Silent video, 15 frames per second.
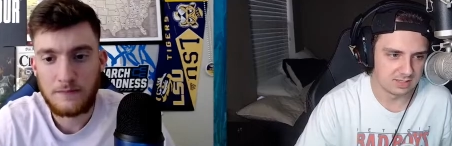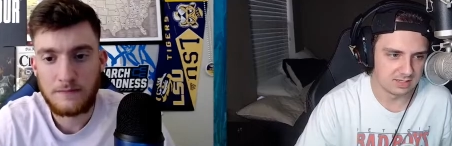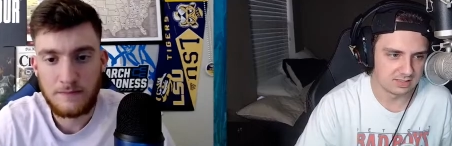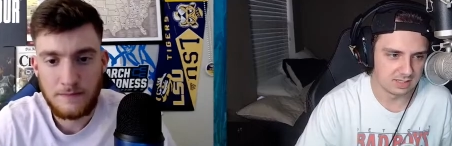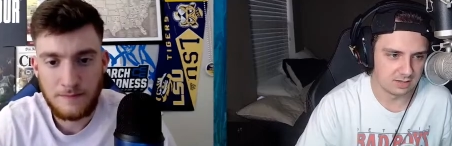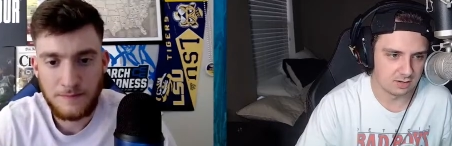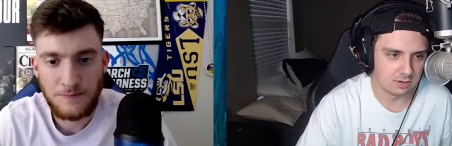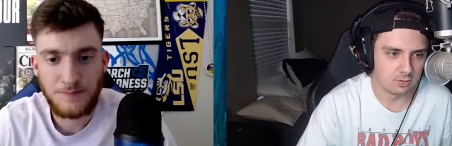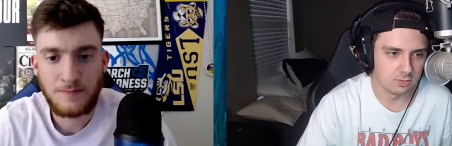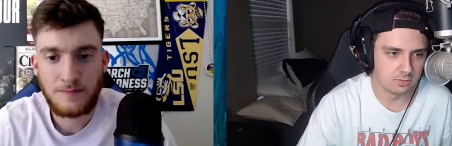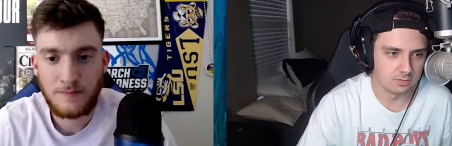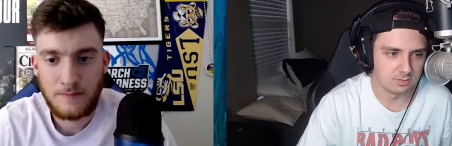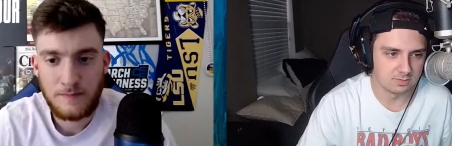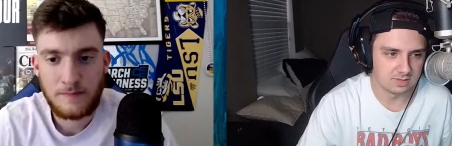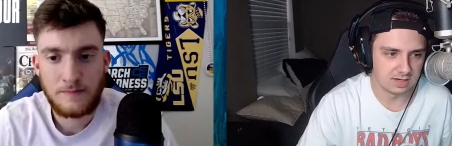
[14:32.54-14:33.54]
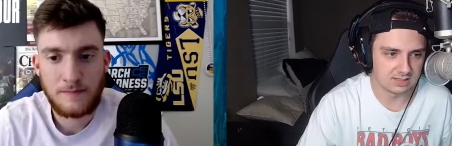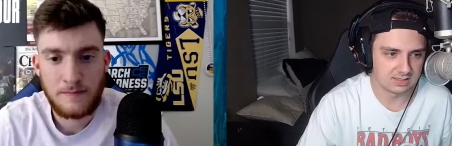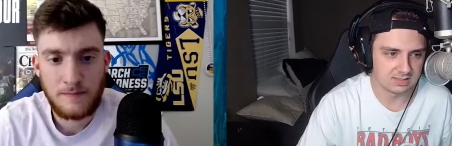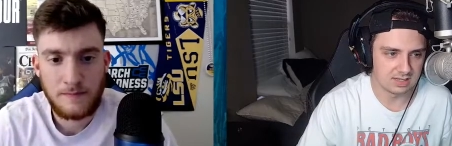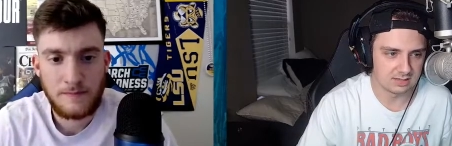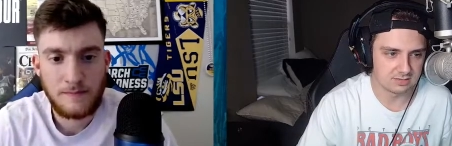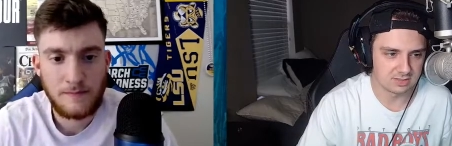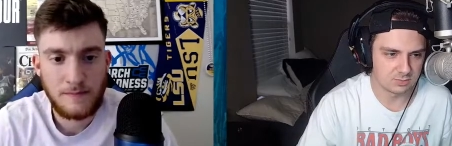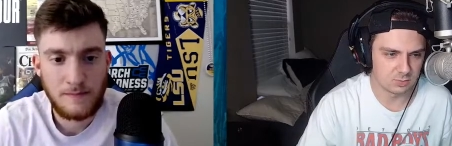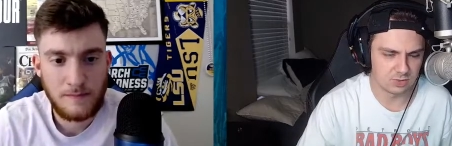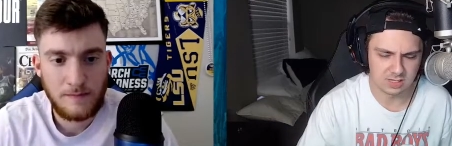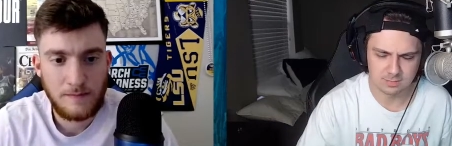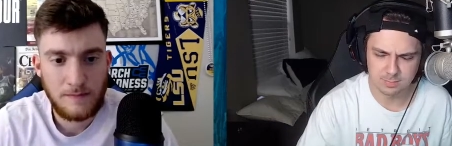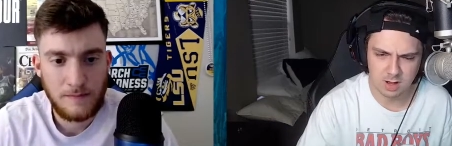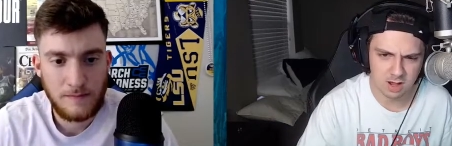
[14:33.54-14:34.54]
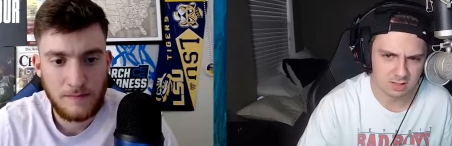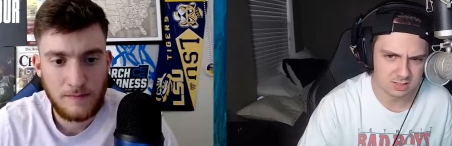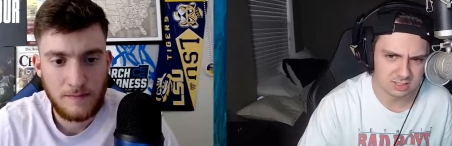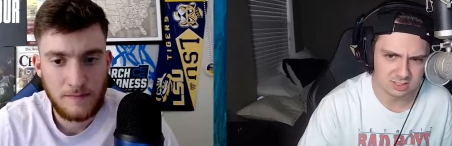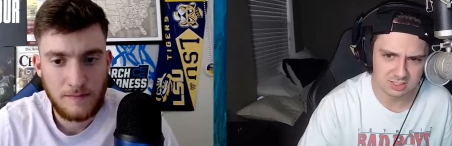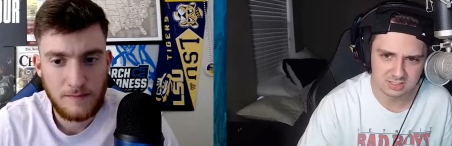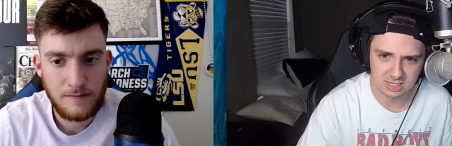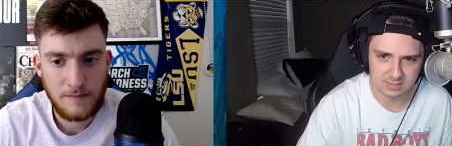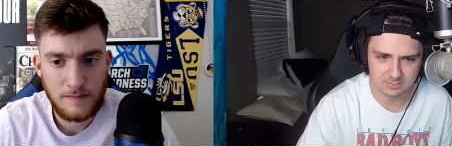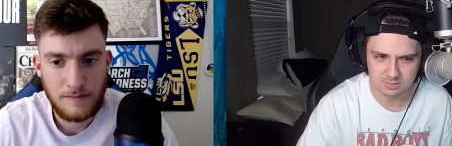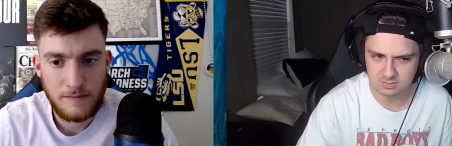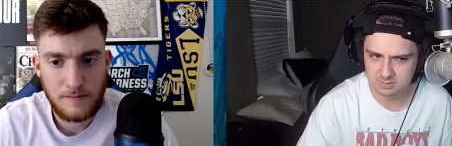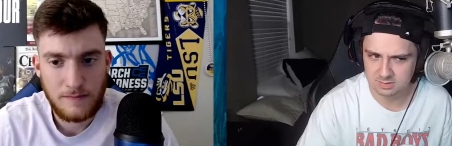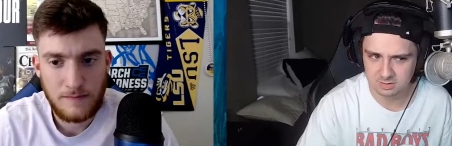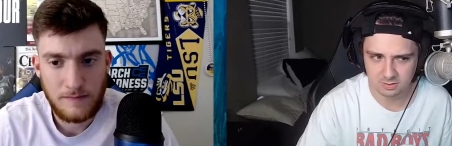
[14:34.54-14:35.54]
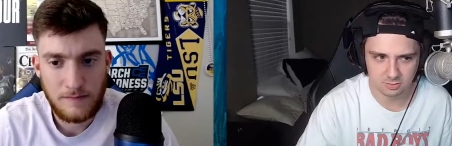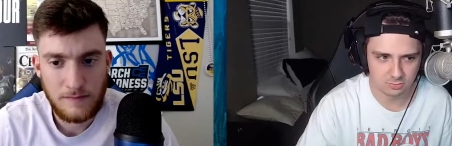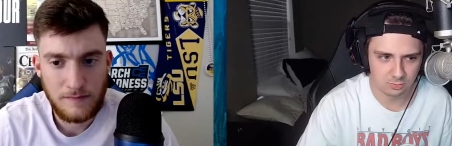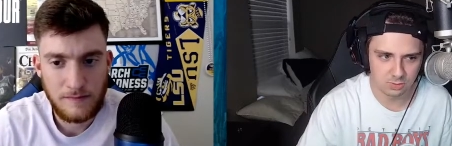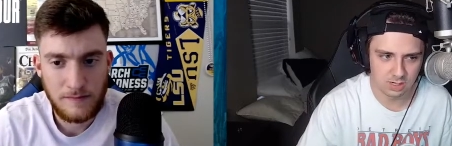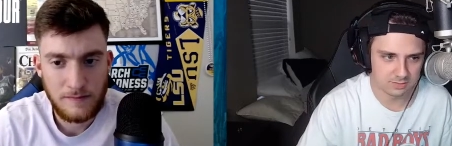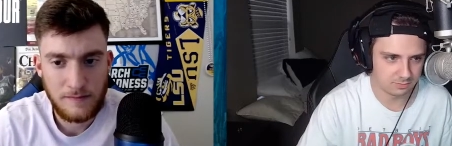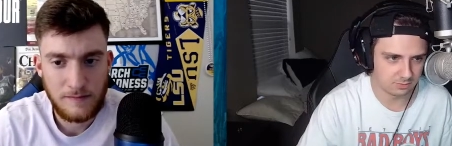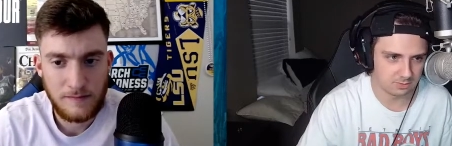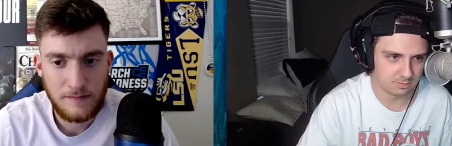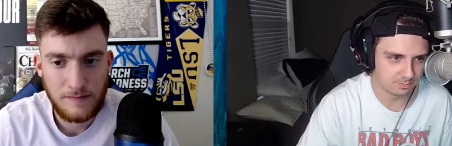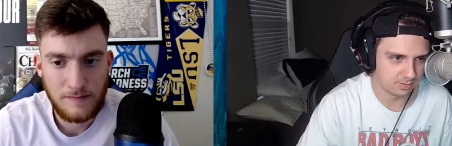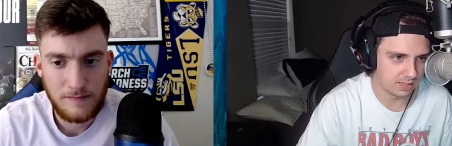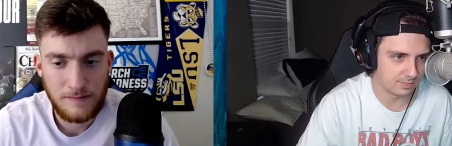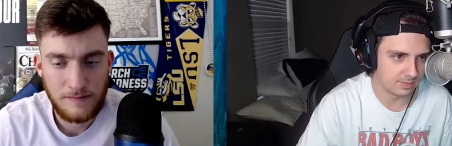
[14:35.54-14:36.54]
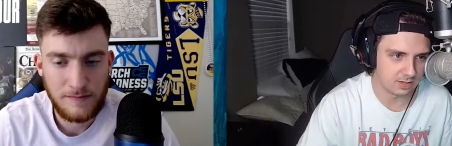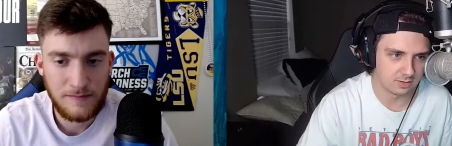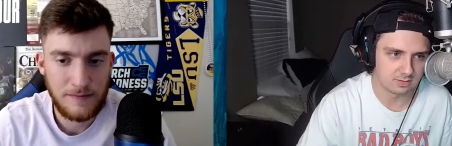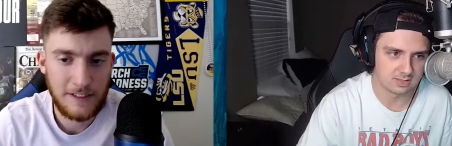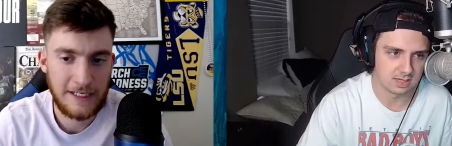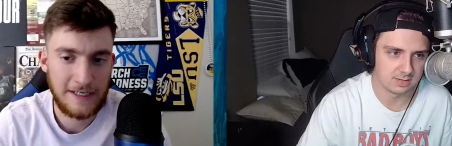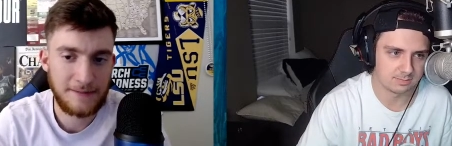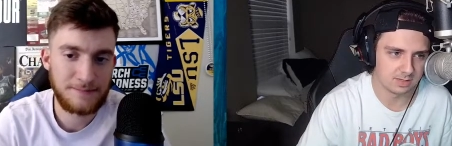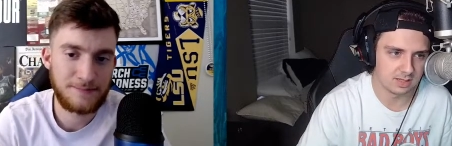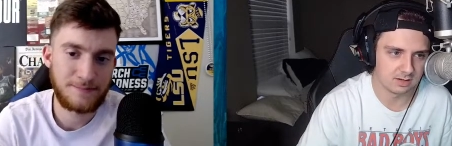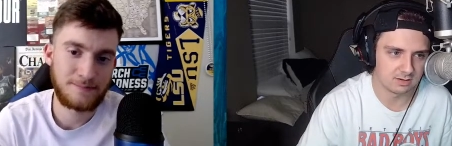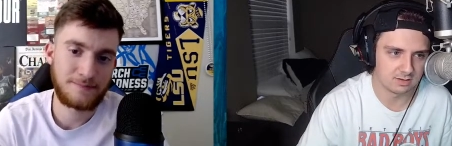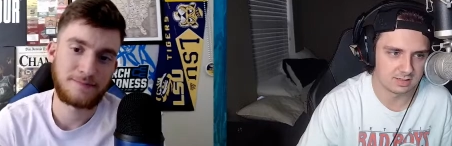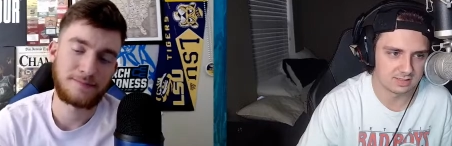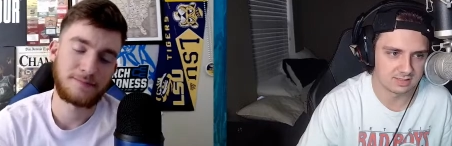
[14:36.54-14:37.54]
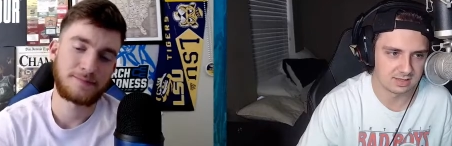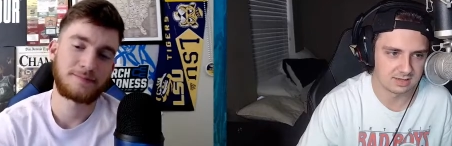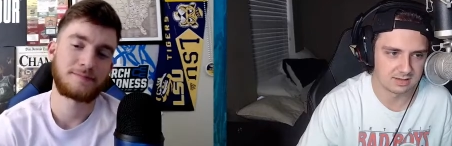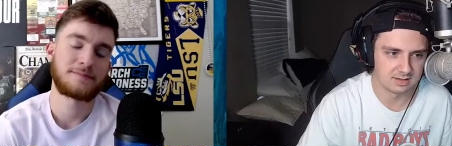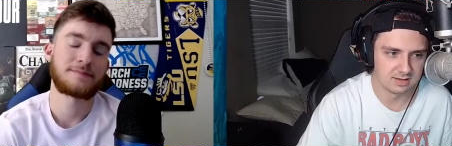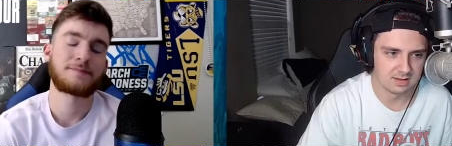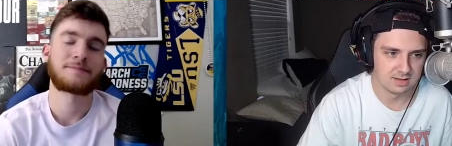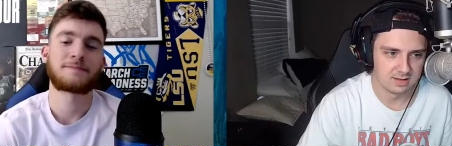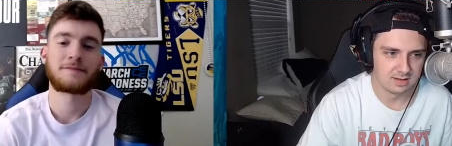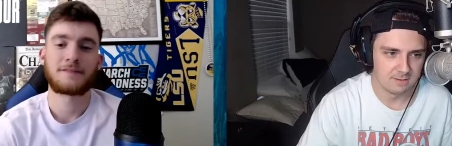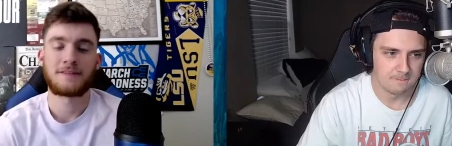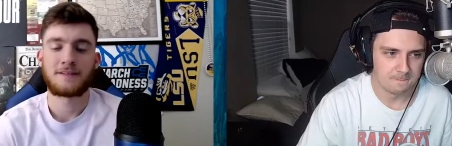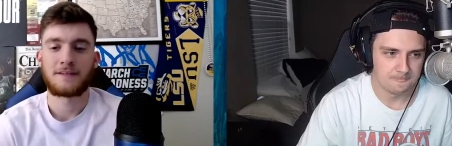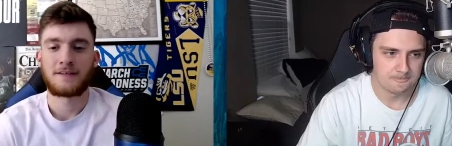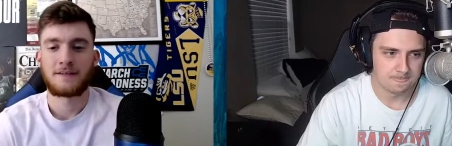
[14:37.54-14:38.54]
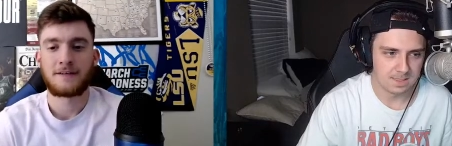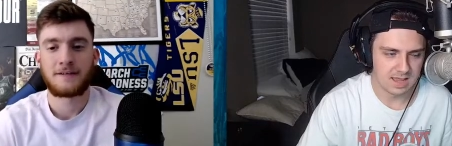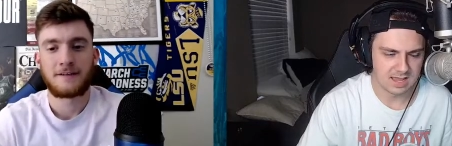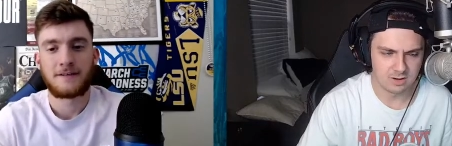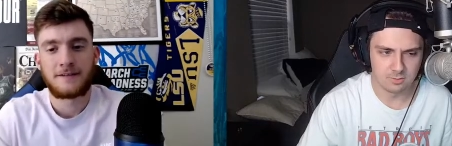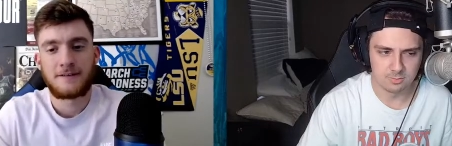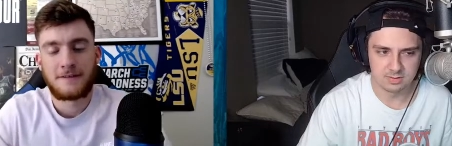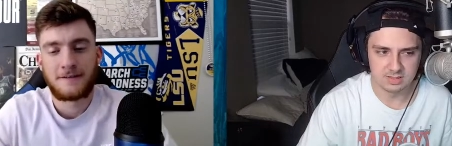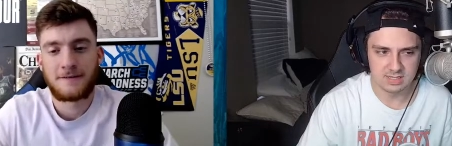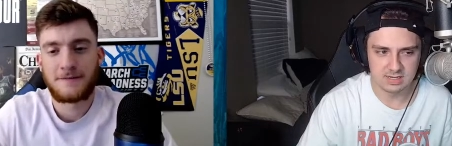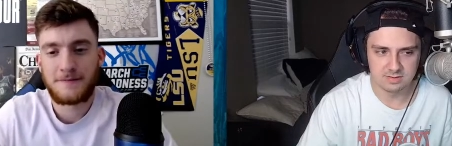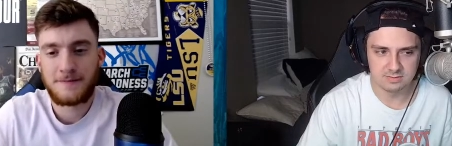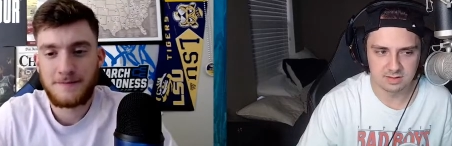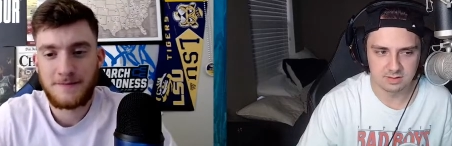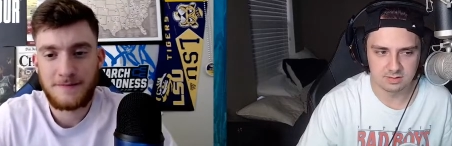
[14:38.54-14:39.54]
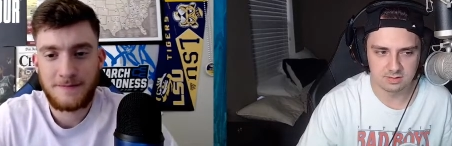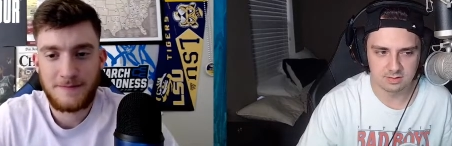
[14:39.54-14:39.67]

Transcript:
Speaker 1: they say, oh, Dyson Daniels is more like a polished type, you know, whatever playmaker type player, and it's like I don't believe that